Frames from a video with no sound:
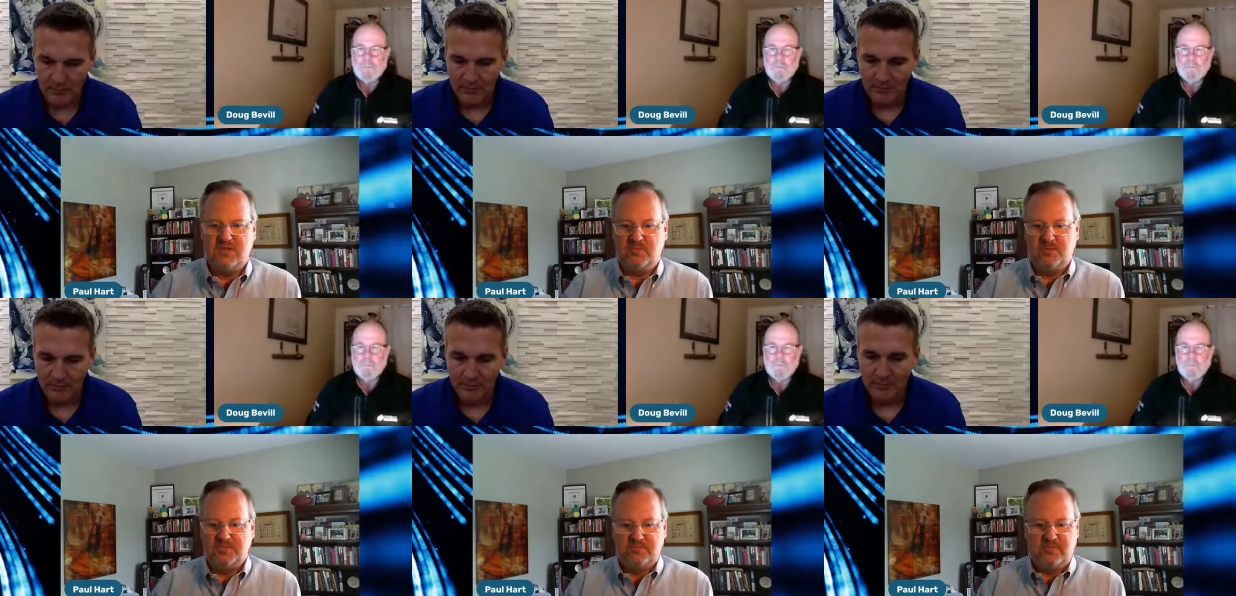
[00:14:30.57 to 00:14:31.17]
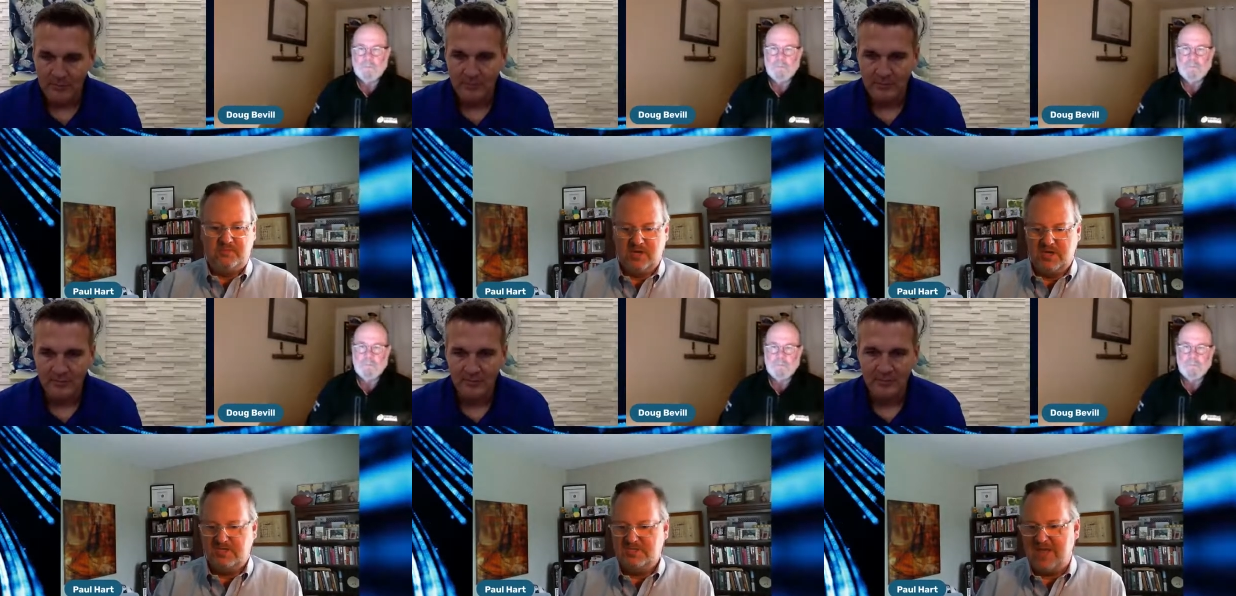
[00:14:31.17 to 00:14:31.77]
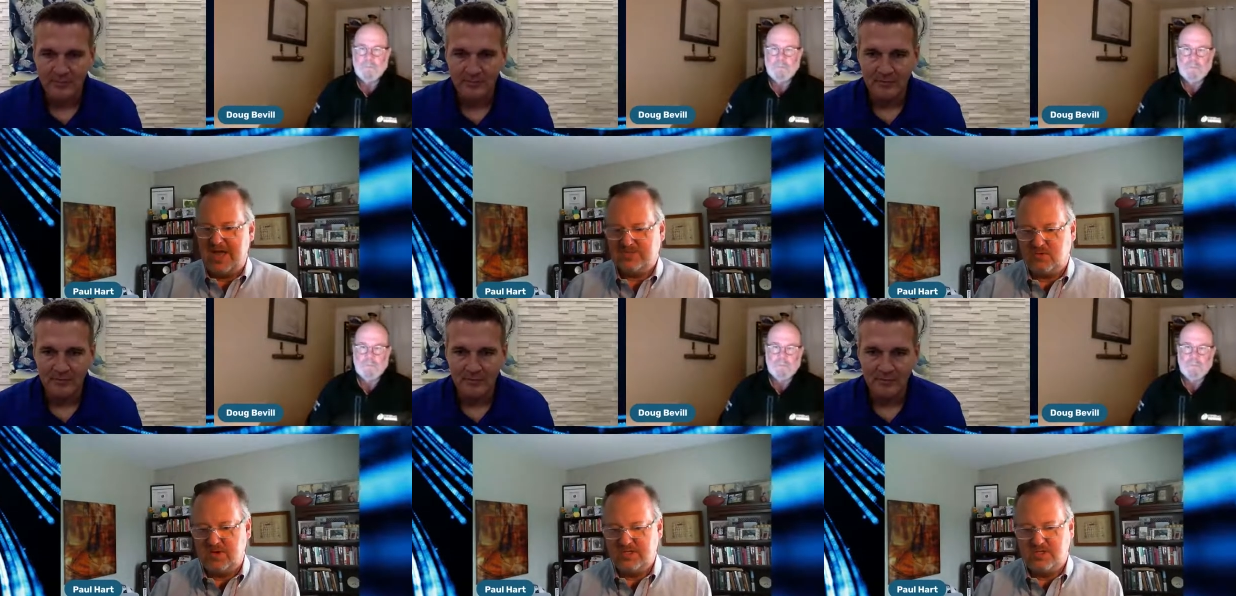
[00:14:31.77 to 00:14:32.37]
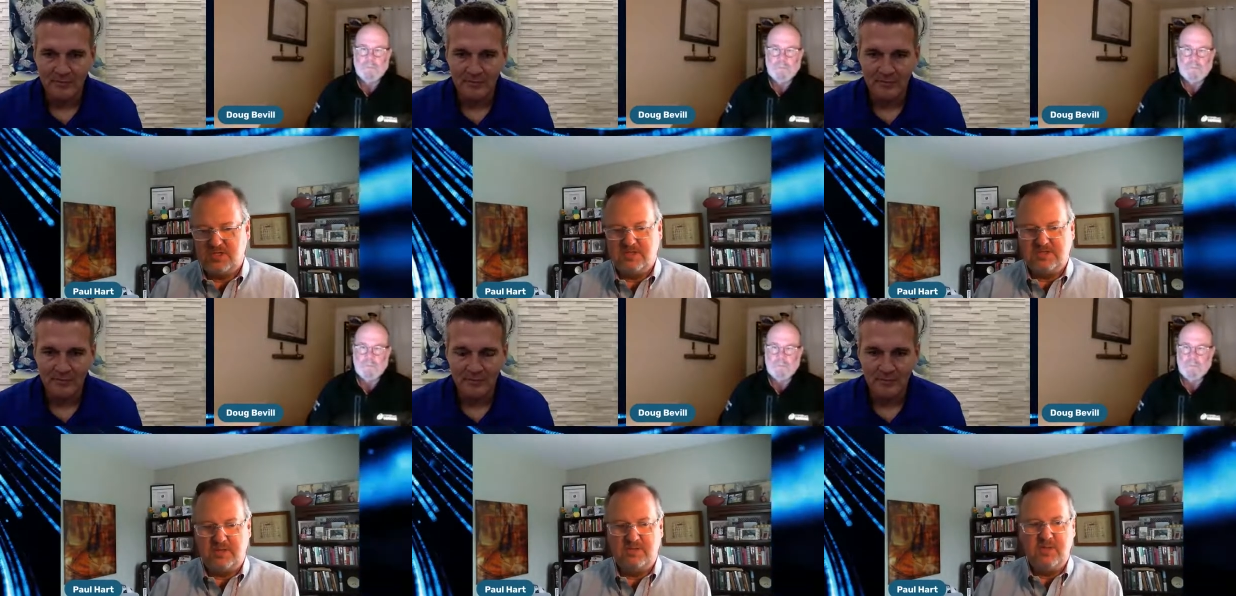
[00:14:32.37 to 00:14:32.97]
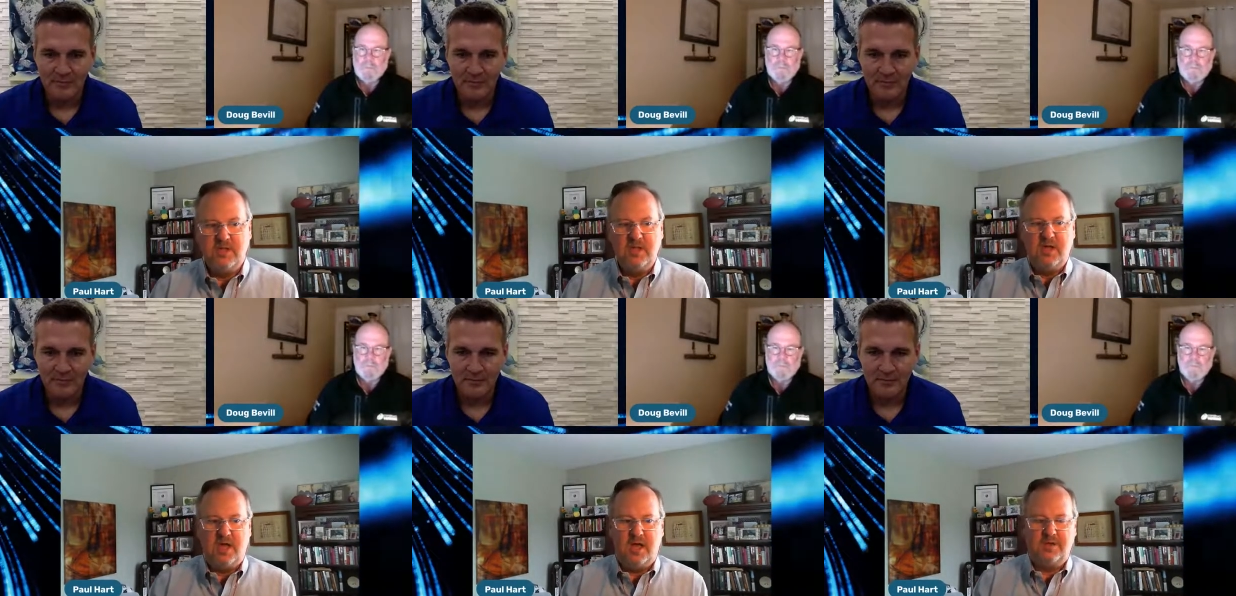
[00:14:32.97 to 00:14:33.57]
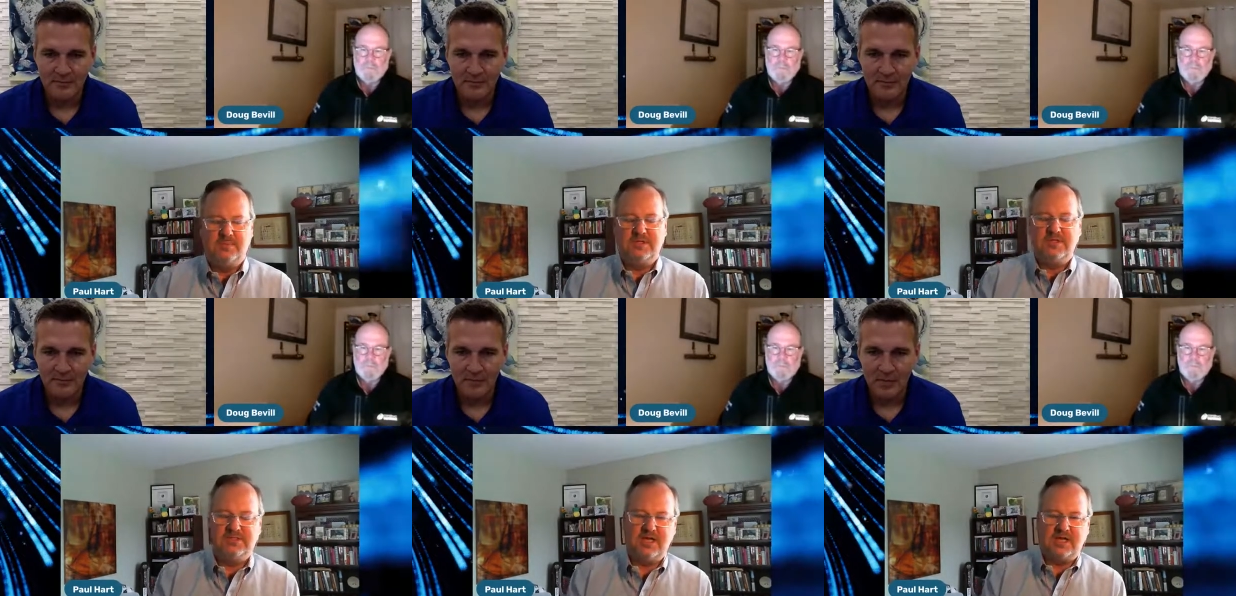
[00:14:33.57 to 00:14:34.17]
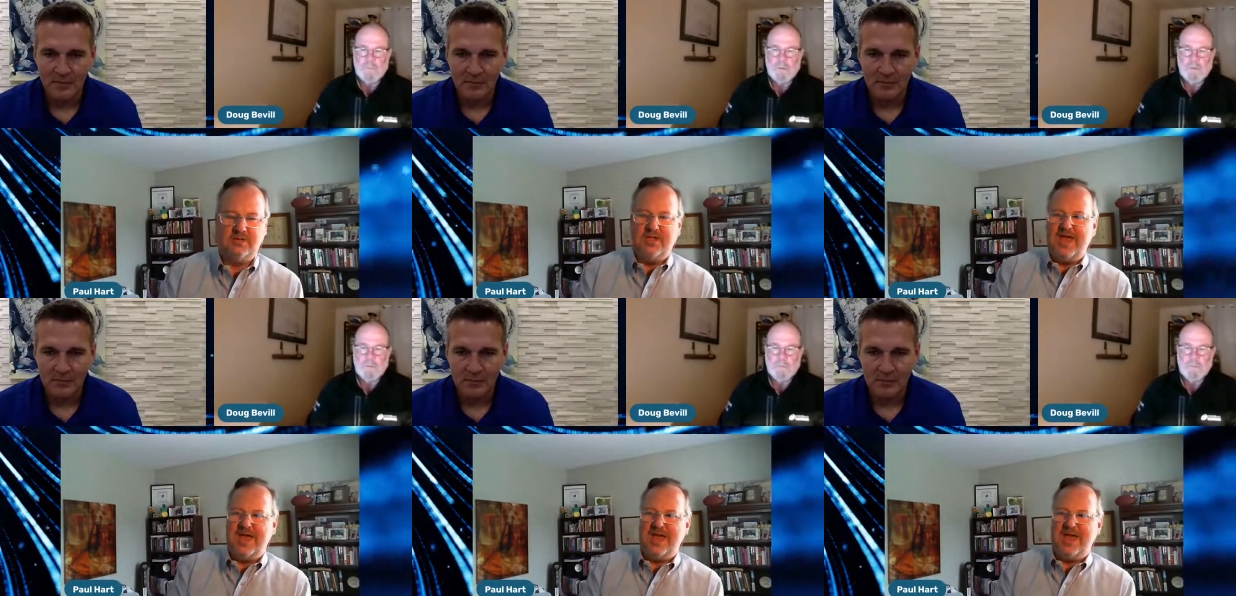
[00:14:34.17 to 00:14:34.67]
Speaker 1: So please feel free to, to ask question of the team. Uh, Doug, let me